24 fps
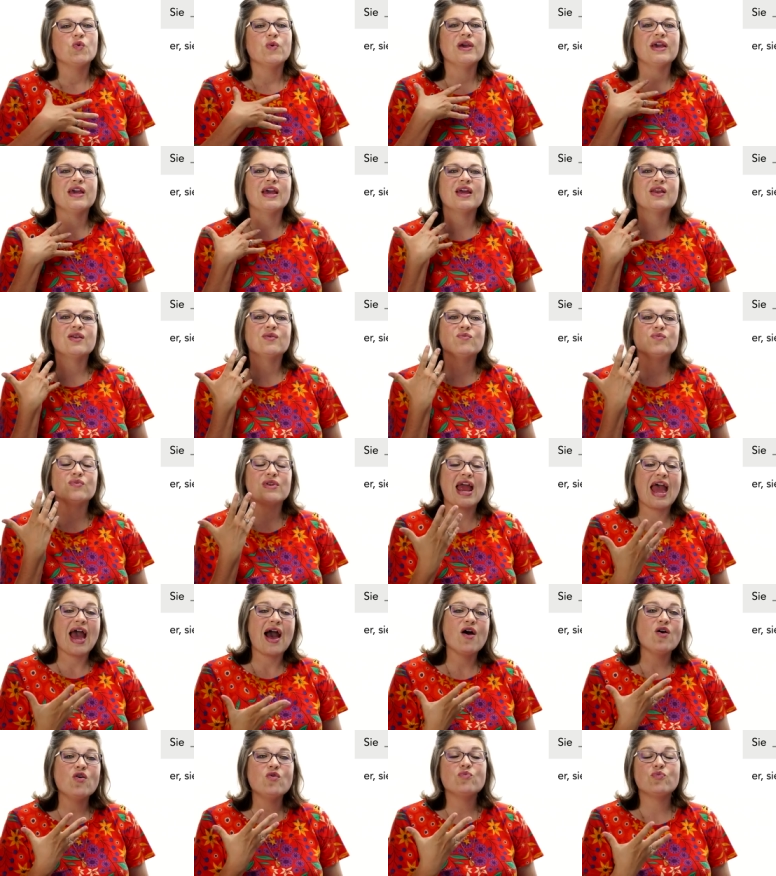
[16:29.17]
We can
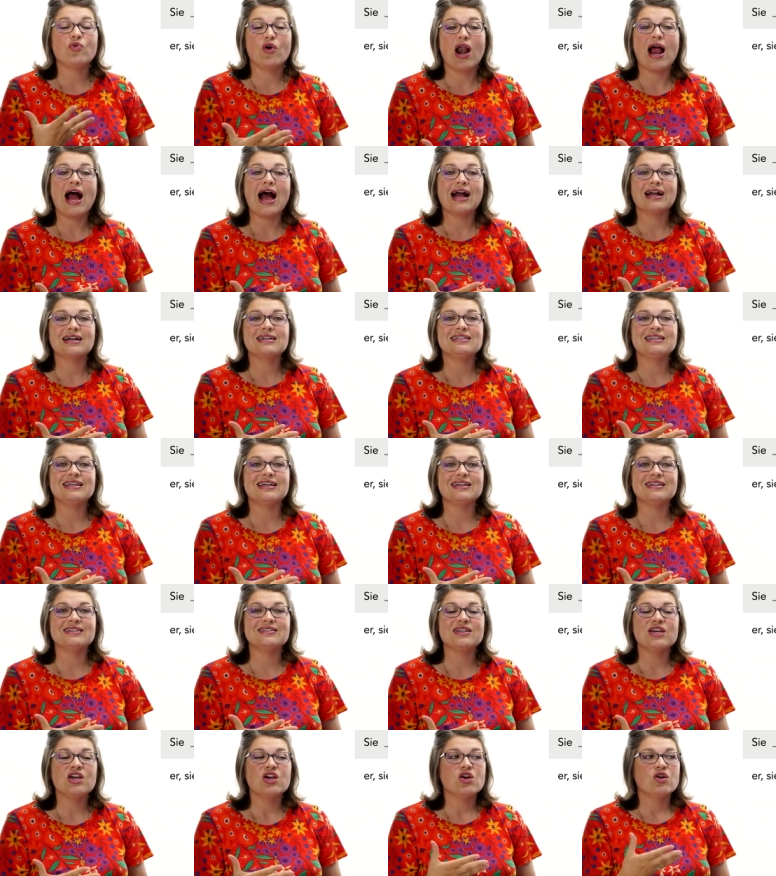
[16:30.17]
now
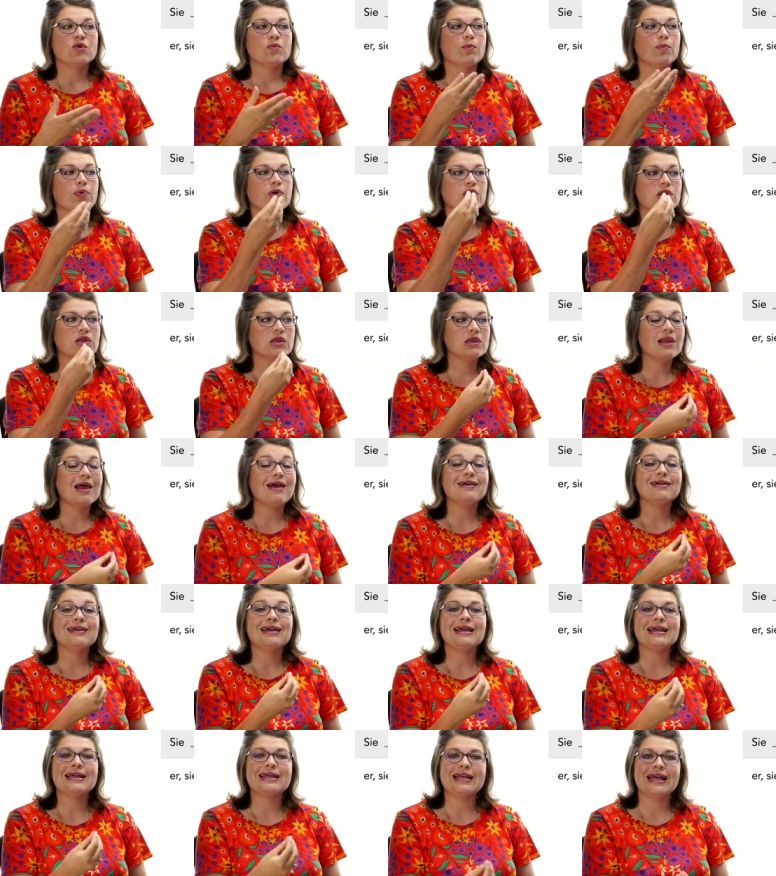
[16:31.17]
practice
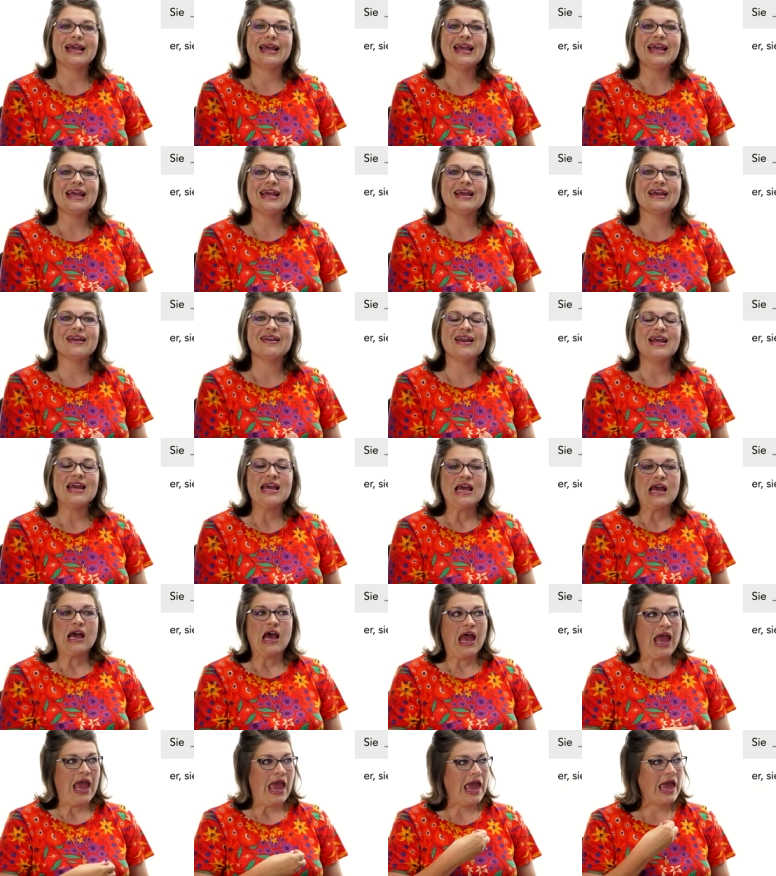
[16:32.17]
plugging in
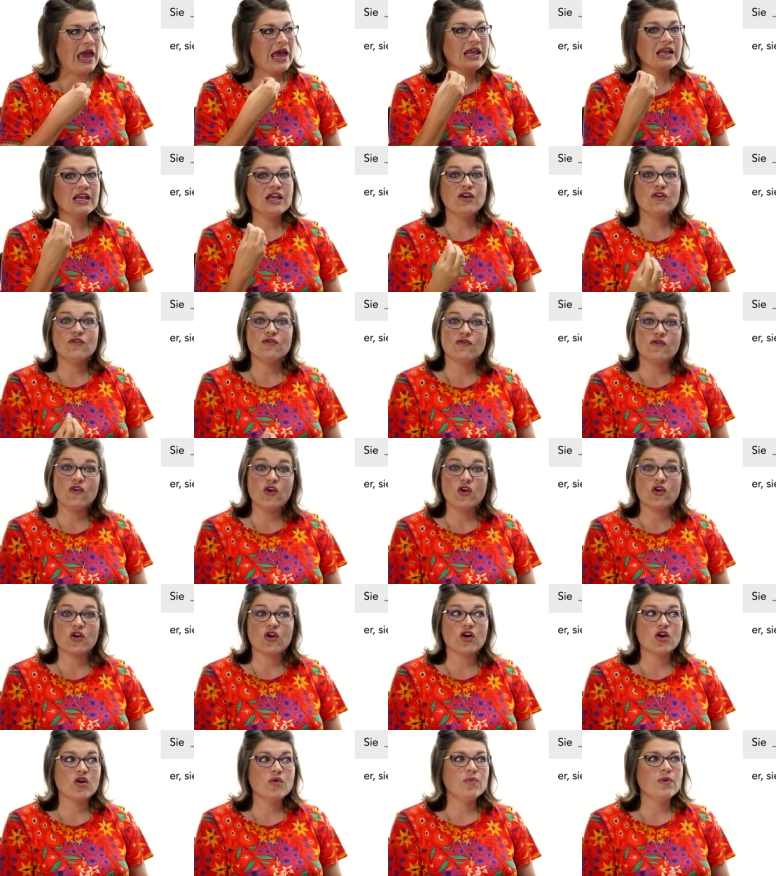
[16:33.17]
any
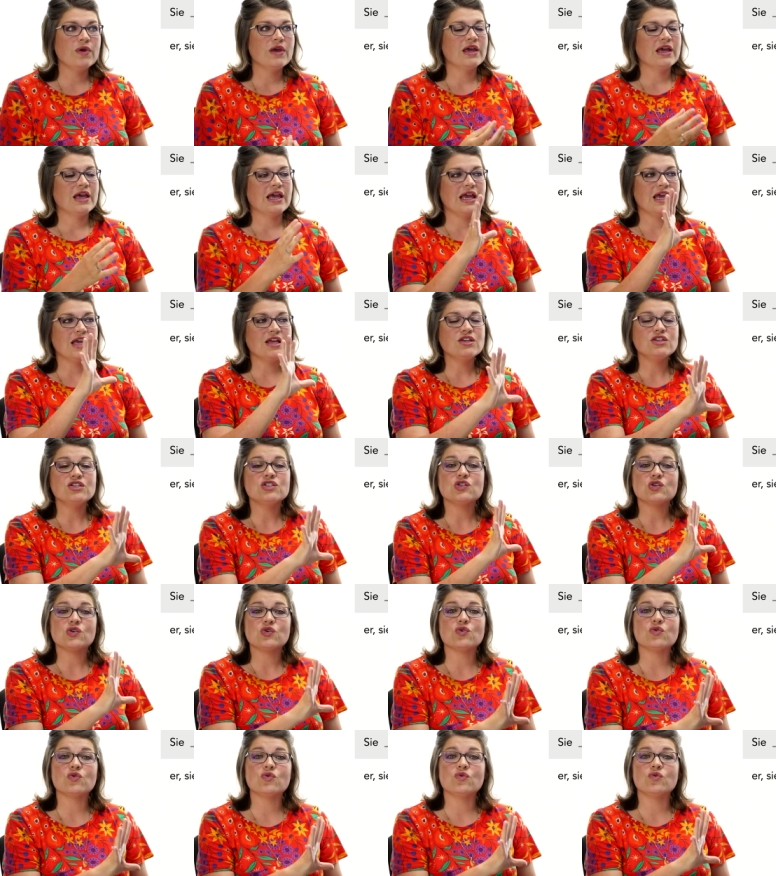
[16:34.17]
verb
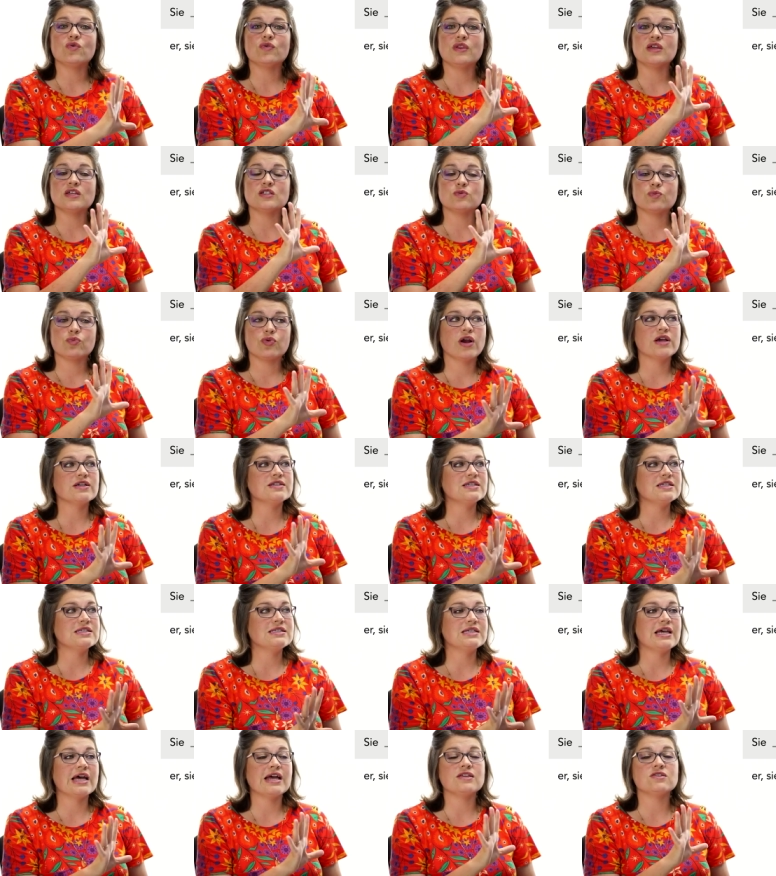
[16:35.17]
into this
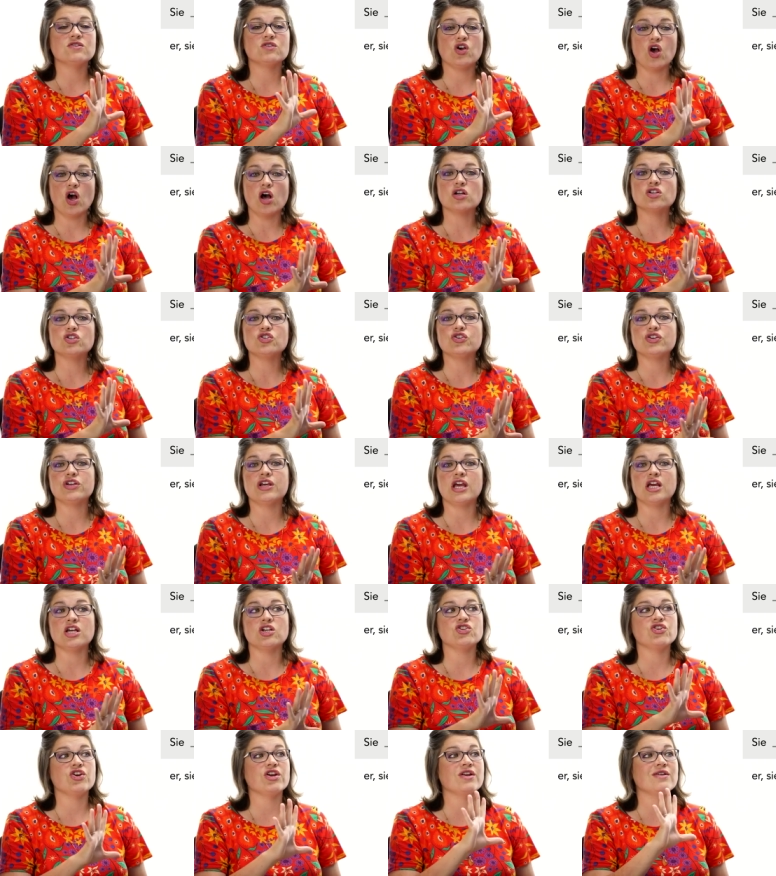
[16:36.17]
present tense
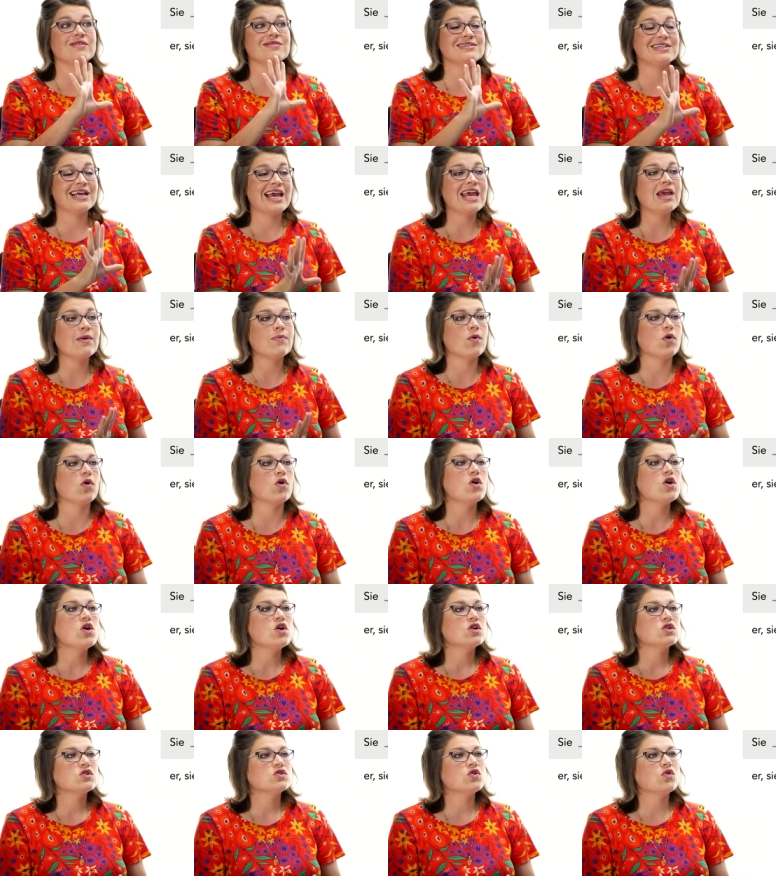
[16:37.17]
conjugation table.
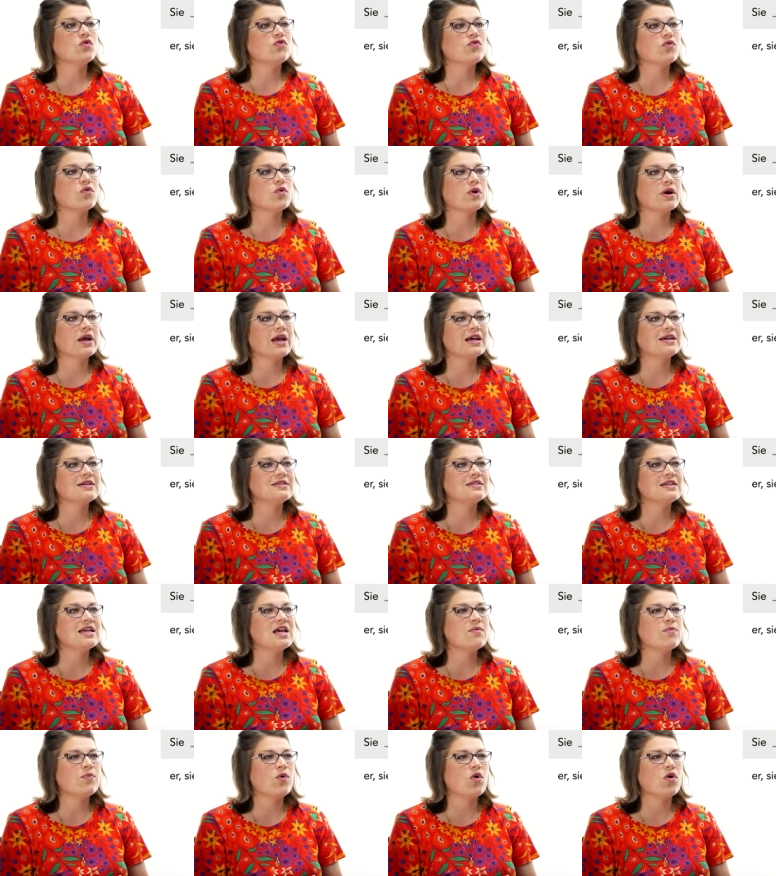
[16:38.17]
So for
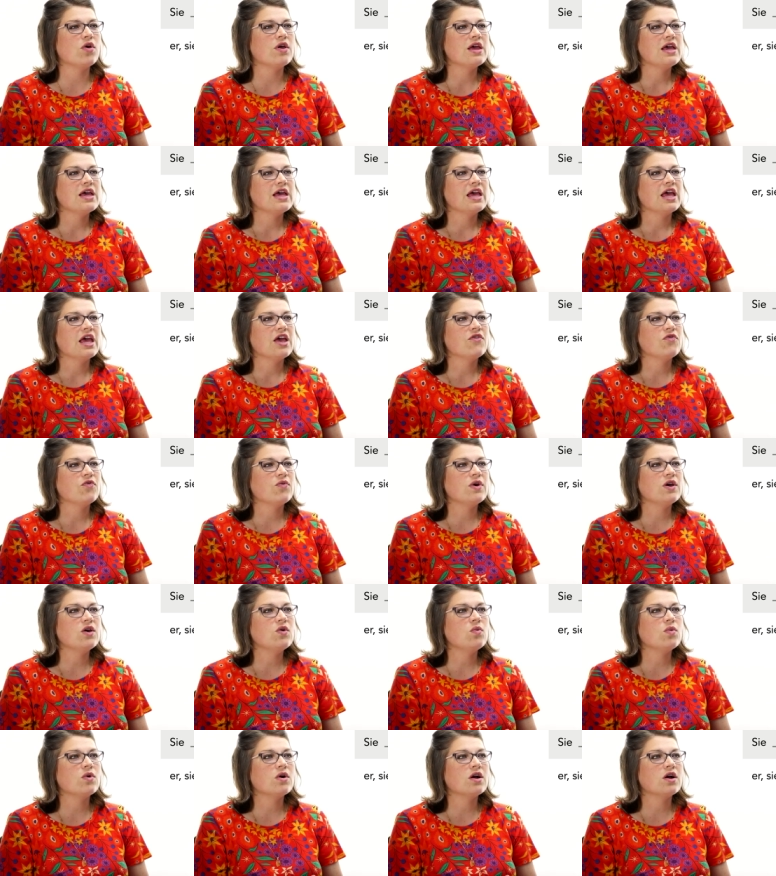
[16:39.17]
example, if
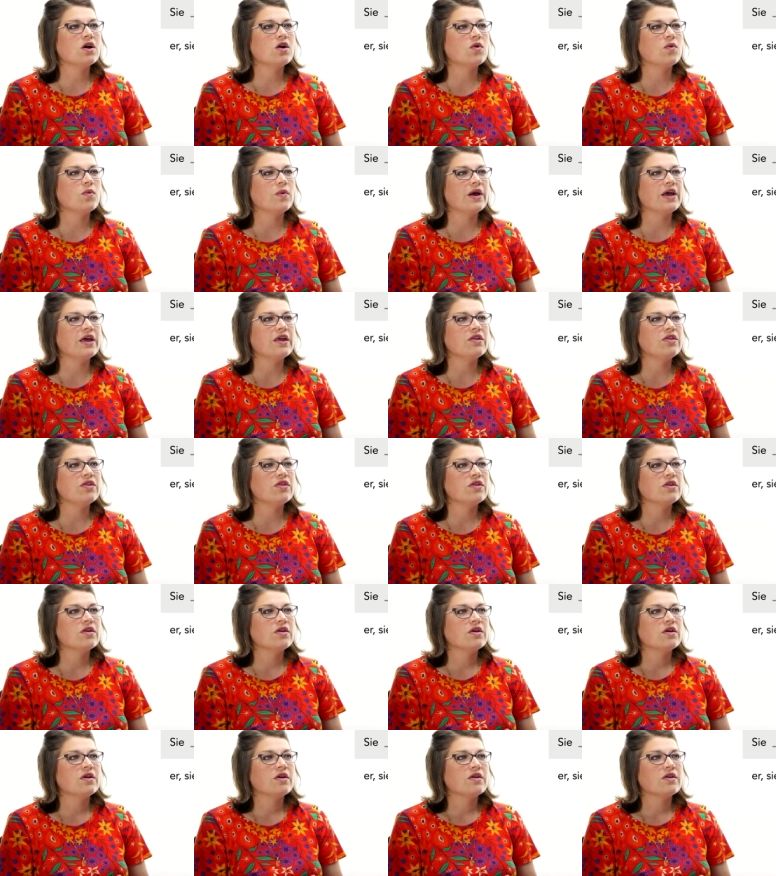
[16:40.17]
we work
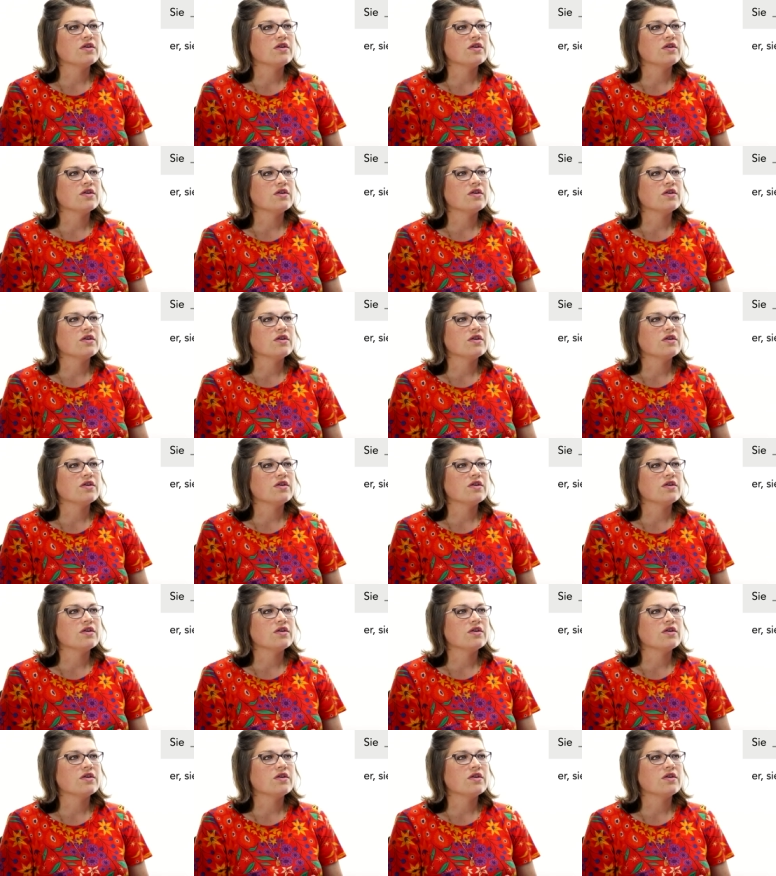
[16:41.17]
with